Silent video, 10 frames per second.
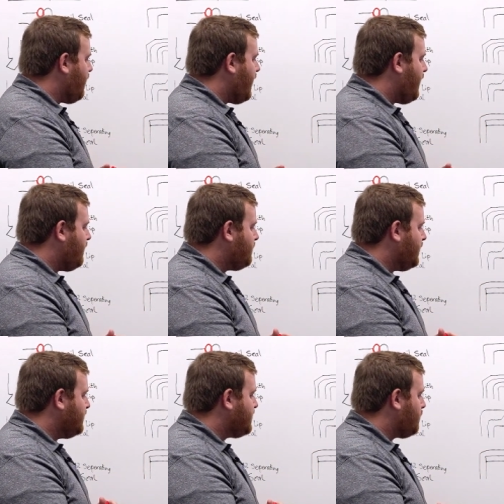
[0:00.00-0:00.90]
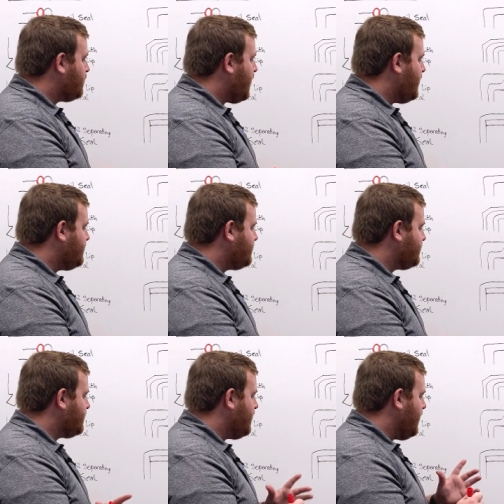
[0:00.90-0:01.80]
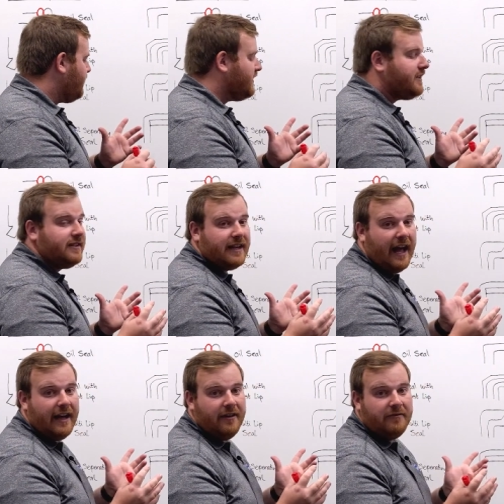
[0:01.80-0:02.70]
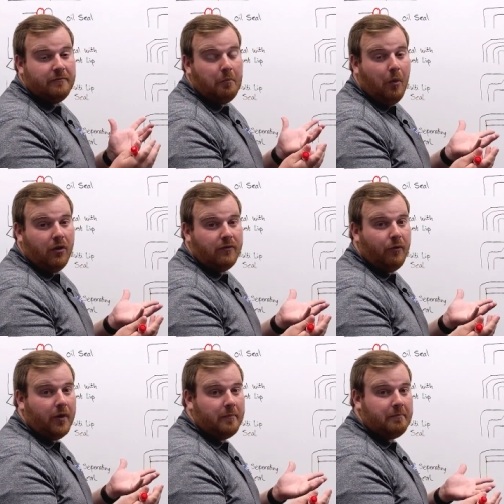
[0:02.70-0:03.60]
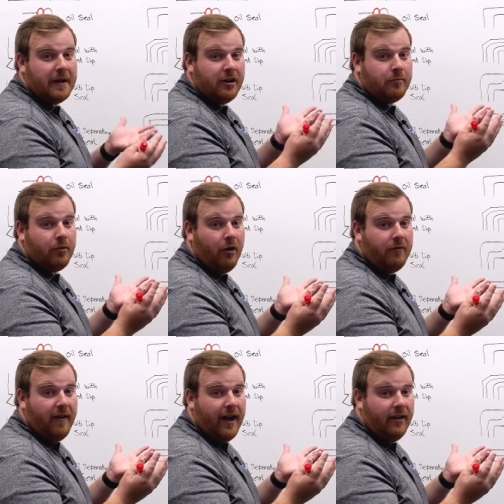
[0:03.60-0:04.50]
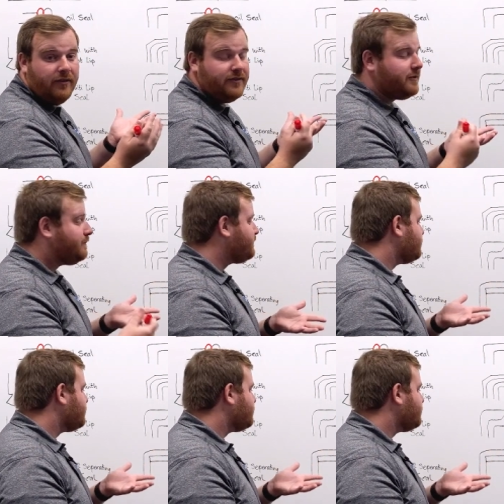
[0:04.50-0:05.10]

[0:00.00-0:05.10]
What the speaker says: have a double case, and this is kind of more for bigger profiles,